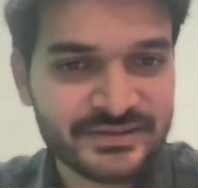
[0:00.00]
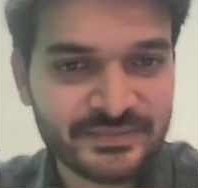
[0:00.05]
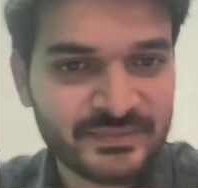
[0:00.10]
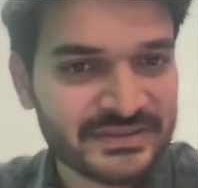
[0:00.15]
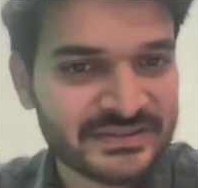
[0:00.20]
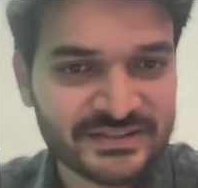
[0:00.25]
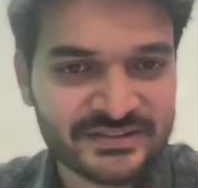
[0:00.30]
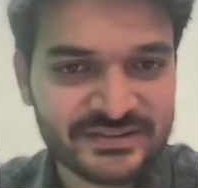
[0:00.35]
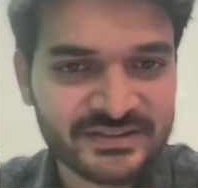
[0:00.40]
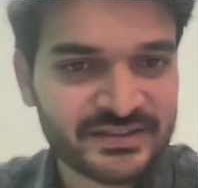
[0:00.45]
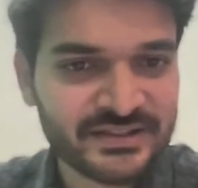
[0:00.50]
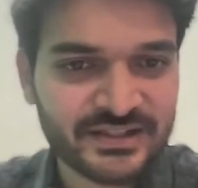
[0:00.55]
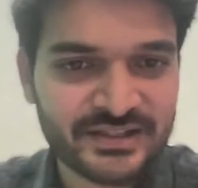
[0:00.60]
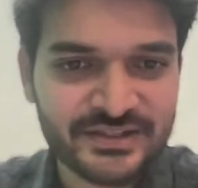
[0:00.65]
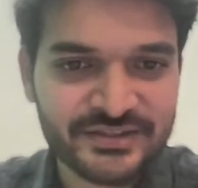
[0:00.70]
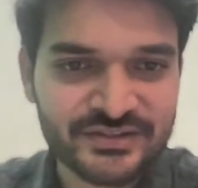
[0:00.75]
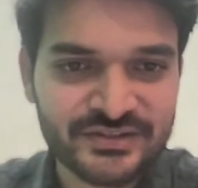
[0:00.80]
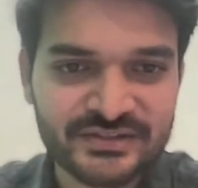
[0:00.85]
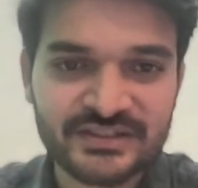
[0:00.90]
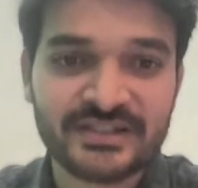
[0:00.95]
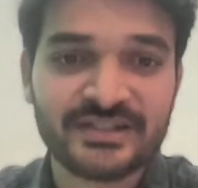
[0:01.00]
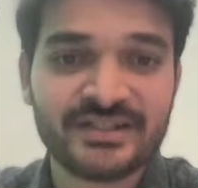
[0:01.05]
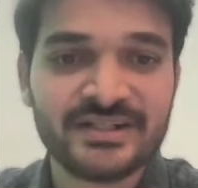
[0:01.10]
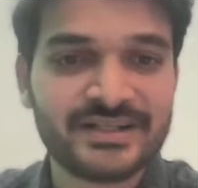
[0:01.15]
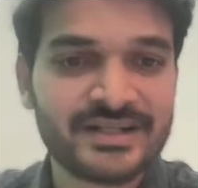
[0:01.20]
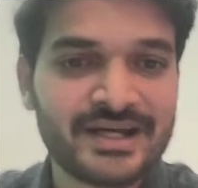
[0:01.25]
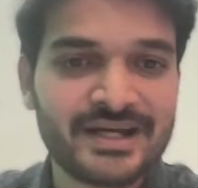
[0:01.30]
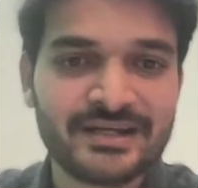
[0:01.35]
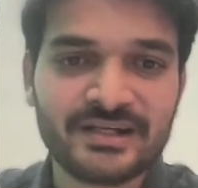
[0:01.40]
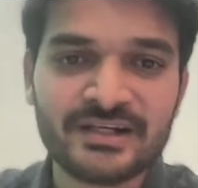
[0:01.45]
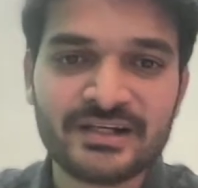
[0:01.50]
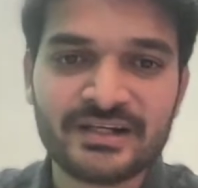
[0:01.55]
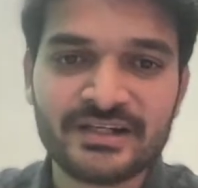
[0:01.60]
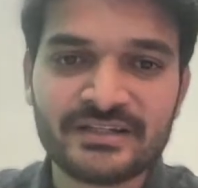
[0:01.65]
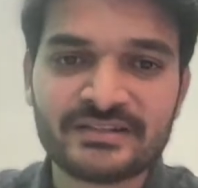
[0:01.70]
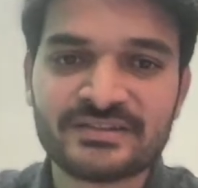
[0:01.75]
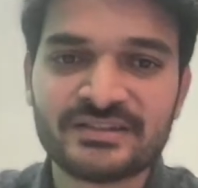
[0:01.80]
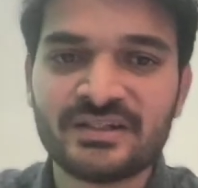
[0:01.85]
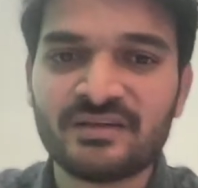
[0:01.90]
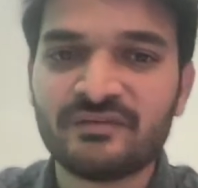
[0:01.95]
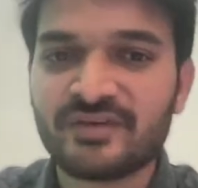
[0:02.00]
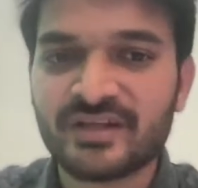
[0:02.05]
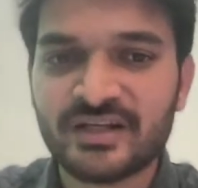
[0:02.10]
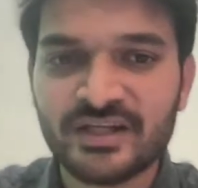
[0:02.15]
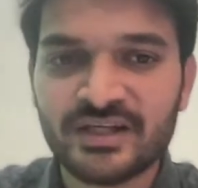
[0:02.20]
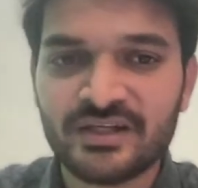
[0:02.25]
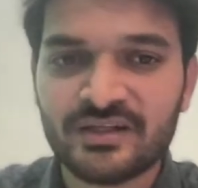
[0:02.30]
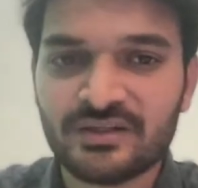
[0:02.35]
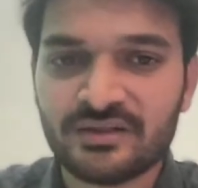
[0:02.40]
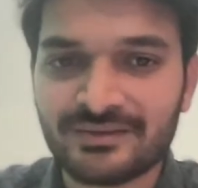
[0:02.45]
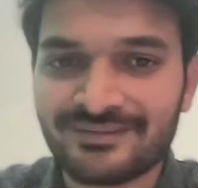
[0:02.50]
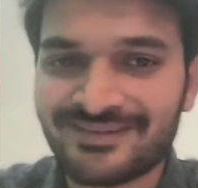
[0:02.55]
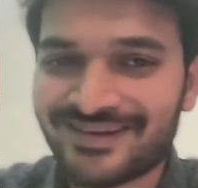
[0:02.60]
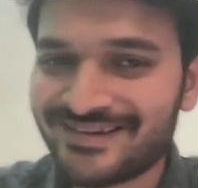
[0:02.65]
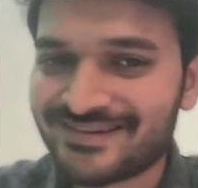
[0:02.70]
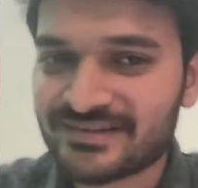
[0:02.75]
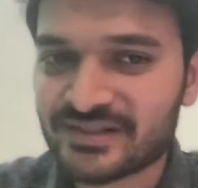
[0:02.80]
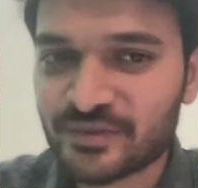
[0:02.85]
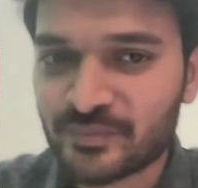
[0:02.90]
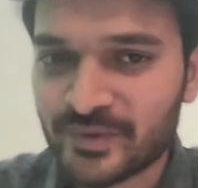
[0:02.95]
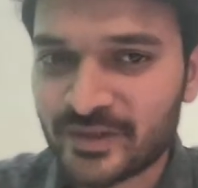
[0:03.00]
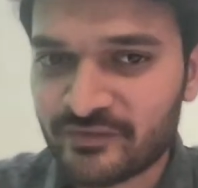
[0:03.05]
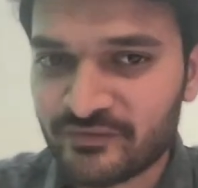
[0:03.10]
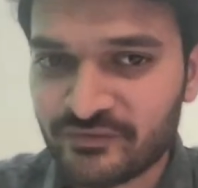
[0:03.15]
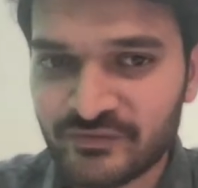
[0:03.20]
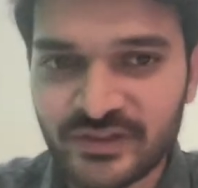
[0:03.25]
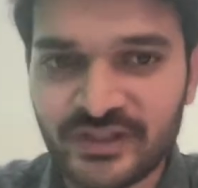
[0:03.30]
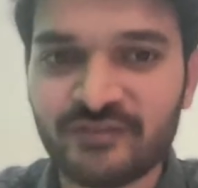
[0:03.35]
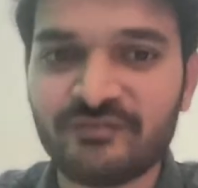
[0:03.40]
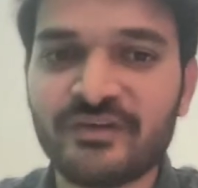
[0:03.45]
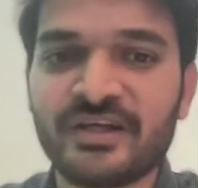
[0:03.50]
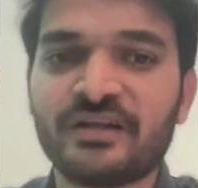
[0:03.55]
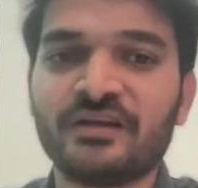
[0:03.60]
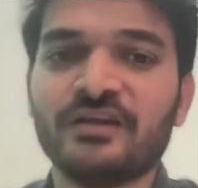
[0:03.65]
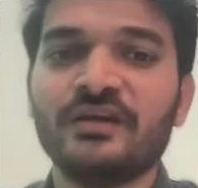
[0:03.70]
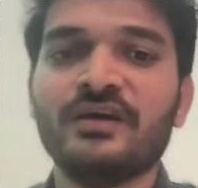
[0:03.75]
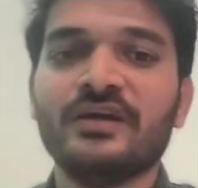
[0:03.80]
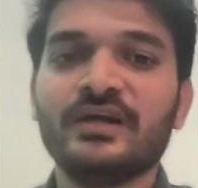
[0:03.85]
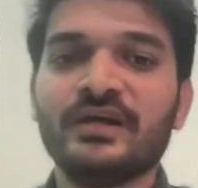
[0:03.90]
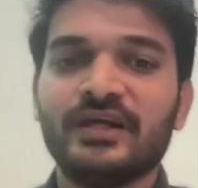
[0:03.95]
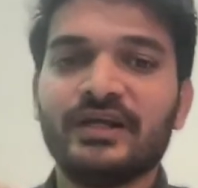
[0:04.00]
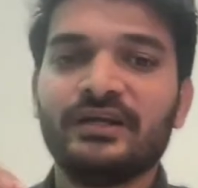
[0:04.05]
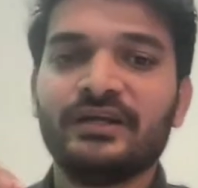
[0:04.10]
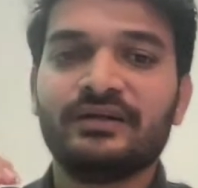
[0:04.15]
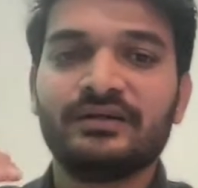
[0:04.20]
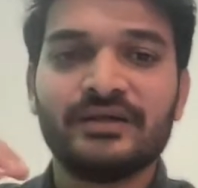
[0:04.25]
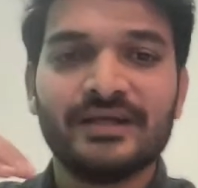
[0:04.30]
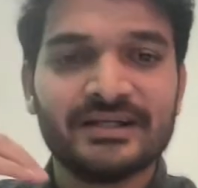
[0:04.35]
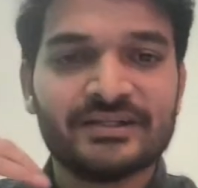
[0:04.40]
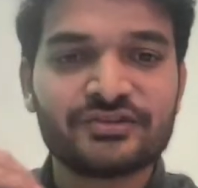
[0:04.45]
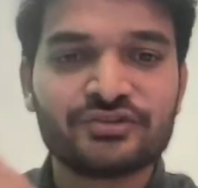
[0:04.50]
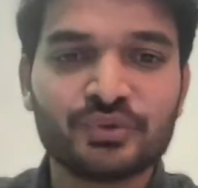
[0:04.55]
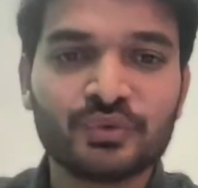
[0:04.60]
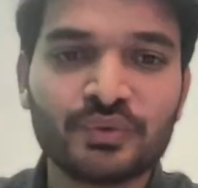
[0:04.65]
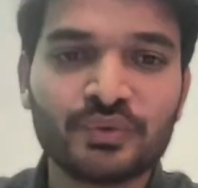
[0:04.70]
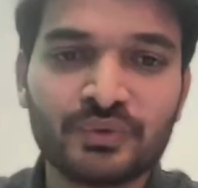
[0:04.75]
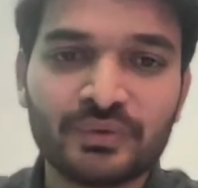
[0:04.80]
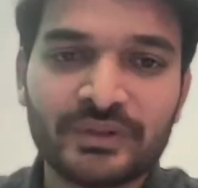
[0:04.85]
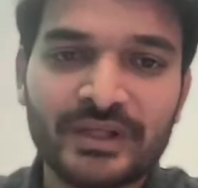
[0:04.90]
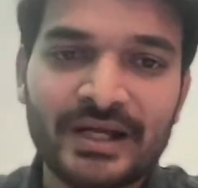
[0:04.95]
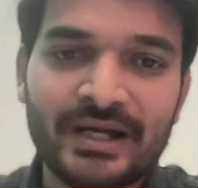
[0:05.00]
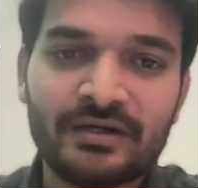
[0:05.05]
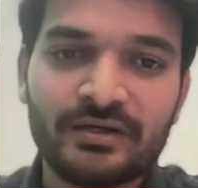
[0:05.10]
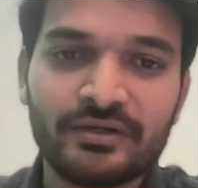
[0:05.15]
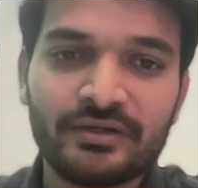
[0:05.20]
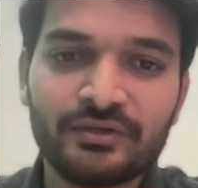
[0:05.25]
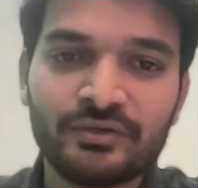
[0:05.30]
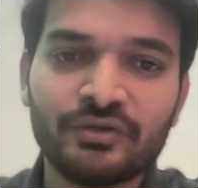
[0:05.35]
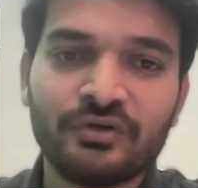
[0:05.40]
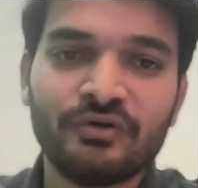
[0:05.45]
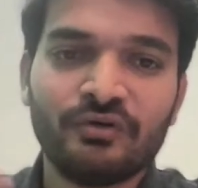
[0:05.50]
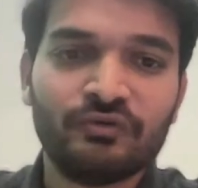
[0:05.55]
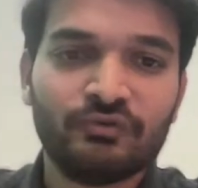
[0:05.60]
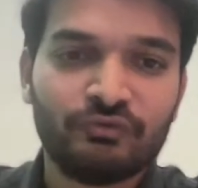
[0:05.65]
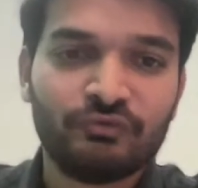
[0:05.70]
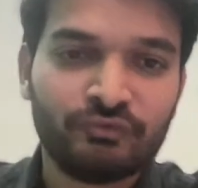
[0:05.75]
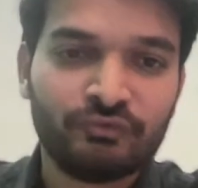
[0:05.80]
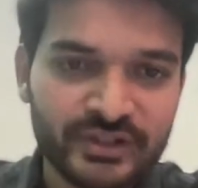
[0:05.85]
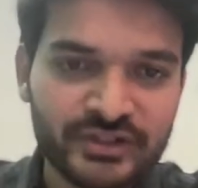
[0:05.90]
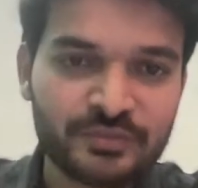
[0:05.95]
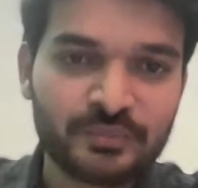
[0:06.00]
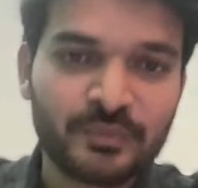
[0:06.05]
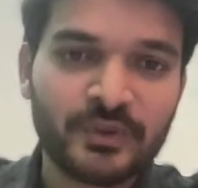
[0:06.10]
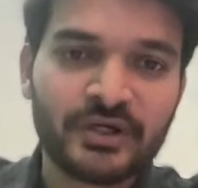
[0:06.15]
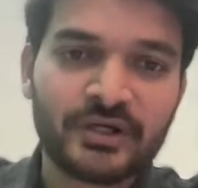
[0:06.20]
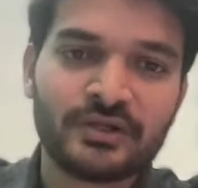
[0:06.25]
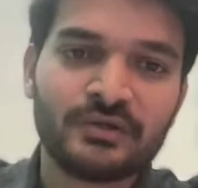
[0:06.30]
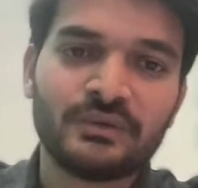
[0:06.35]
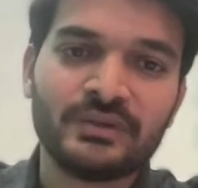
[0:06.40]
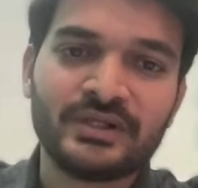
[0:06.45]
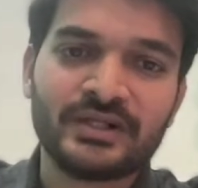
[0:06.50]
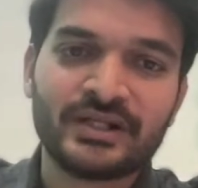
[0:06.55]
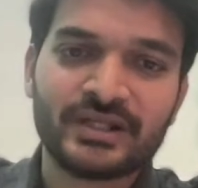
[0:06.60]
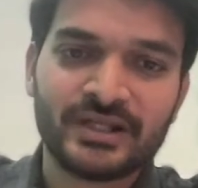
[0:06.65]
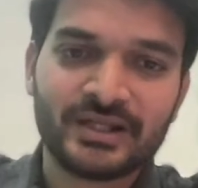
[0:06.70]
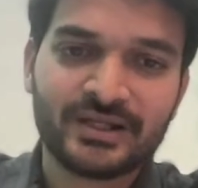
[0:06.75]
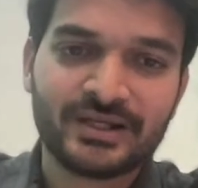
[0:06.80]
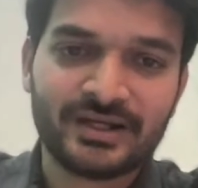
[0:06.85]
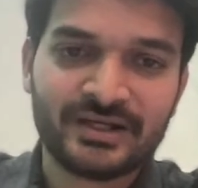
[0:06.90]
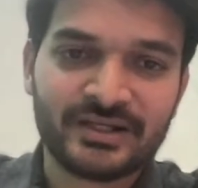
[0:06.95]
business intelligence and data analytics in a very nicer way, where it gets to know that which particular area